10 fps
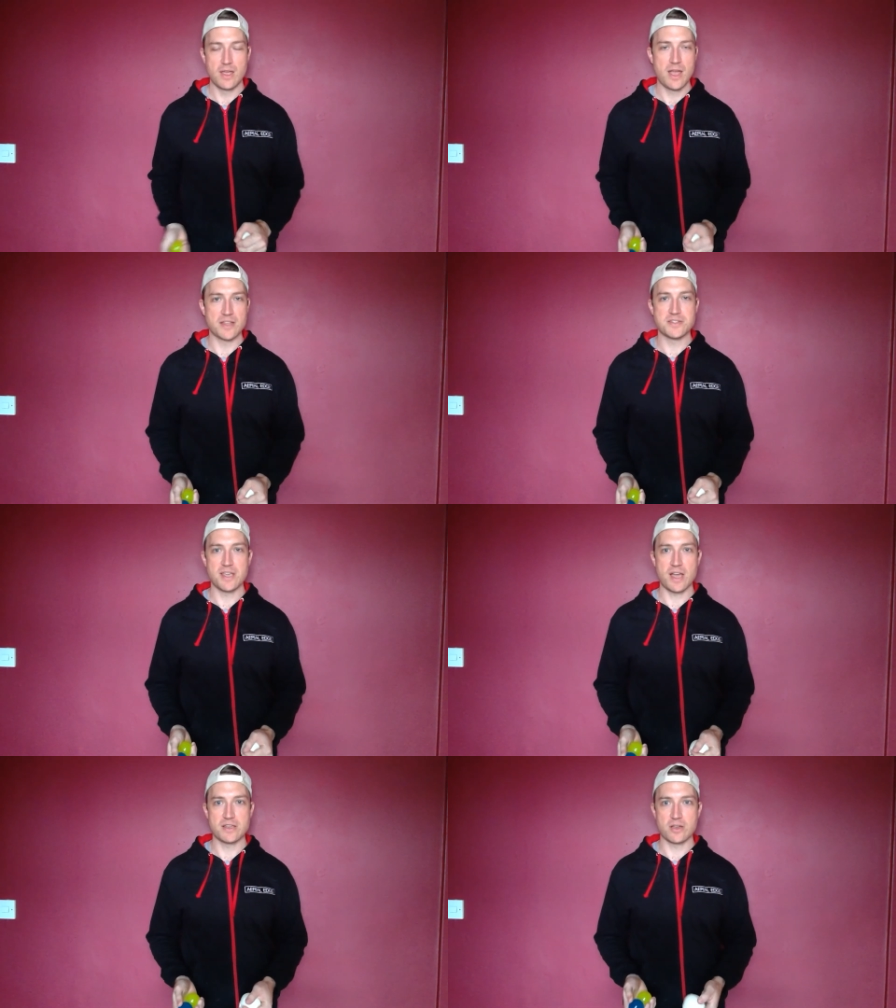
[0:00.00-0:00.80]
and see
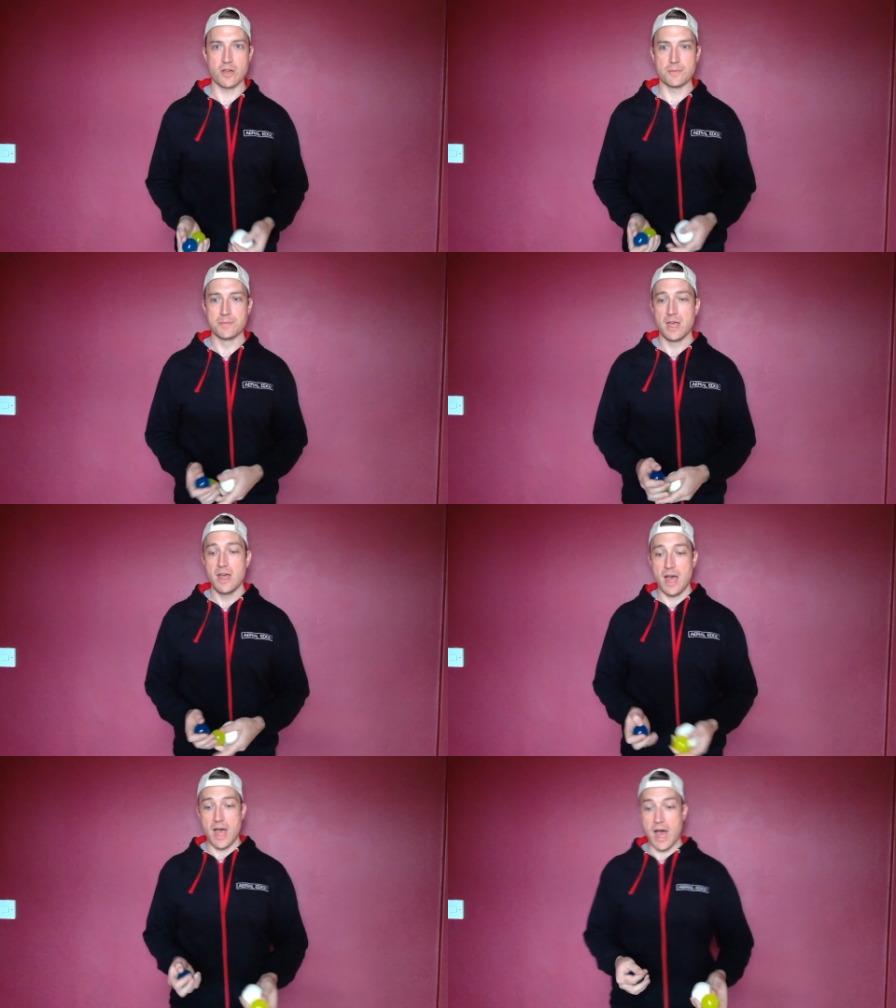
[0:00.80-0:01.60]
how you go.
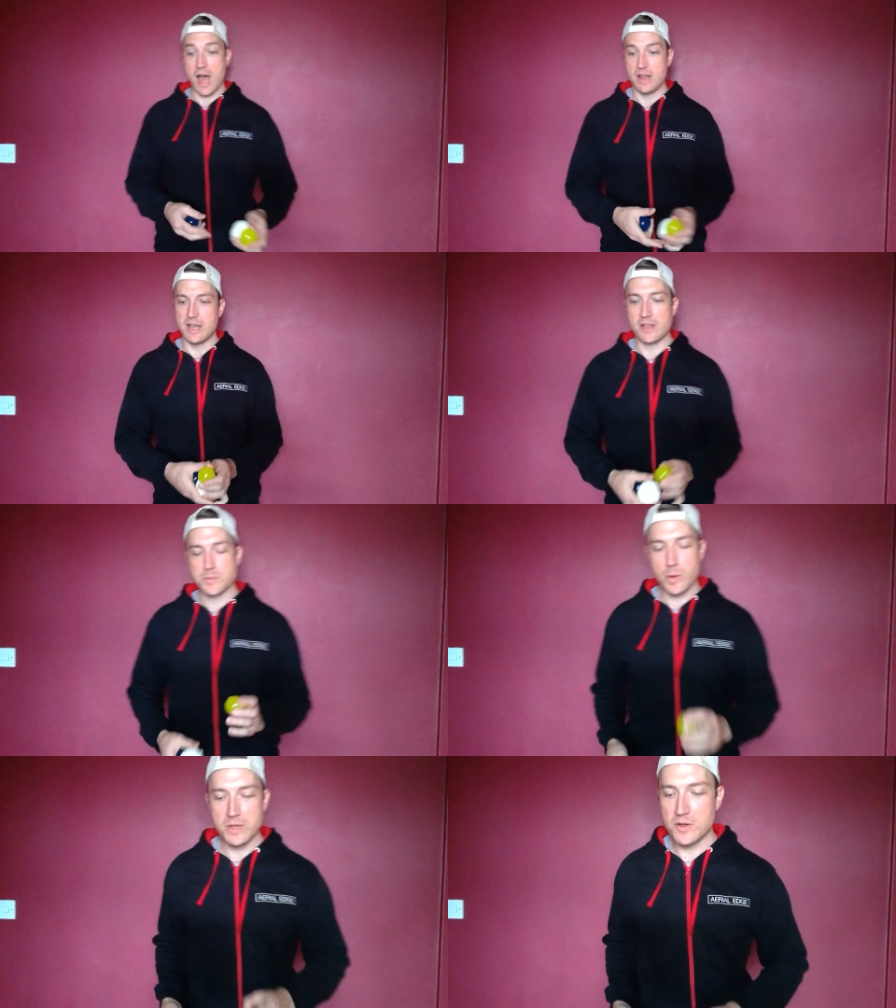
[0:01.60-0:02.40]
Now it's
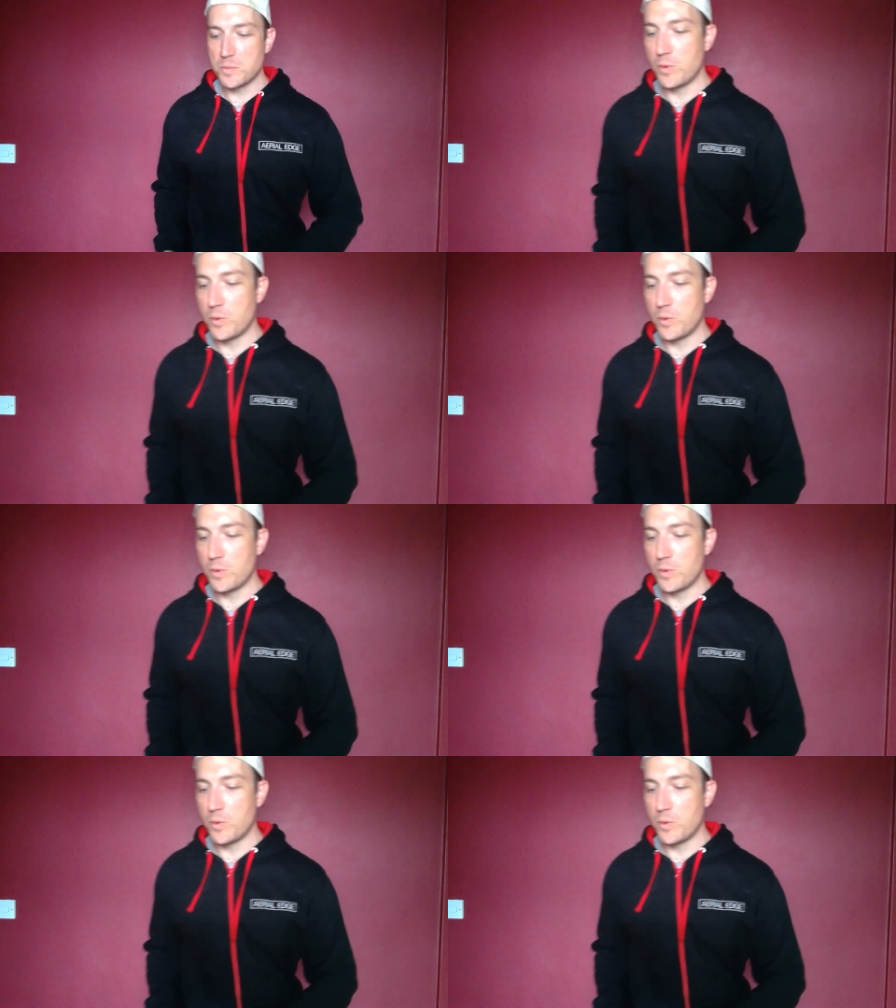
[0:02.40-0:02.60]
probably a good